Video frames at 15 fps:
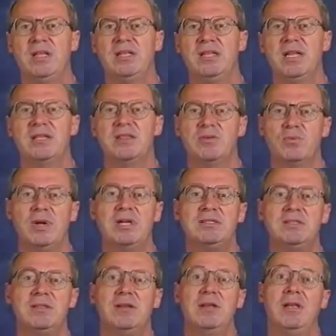Like the
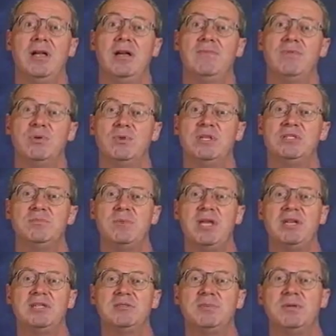rest of the risk
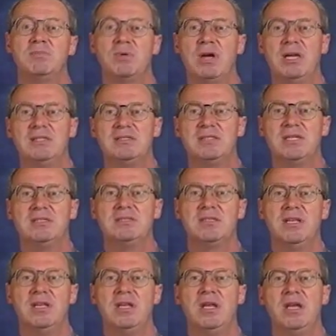management process,
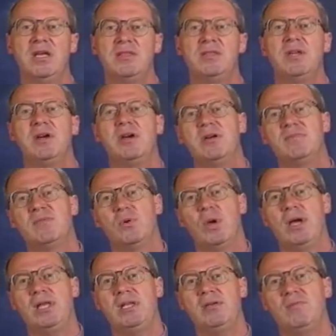there are a
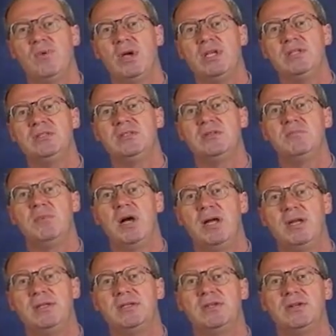variety of ways to
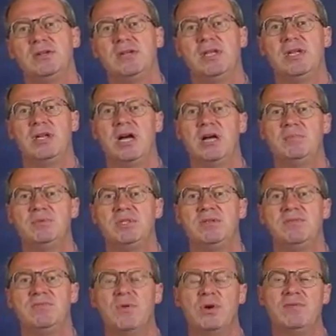monitor an
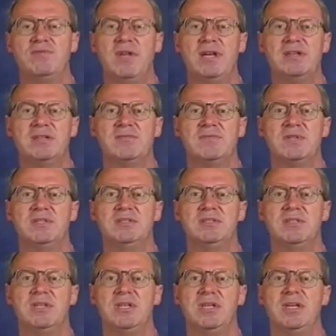option for effectiveness.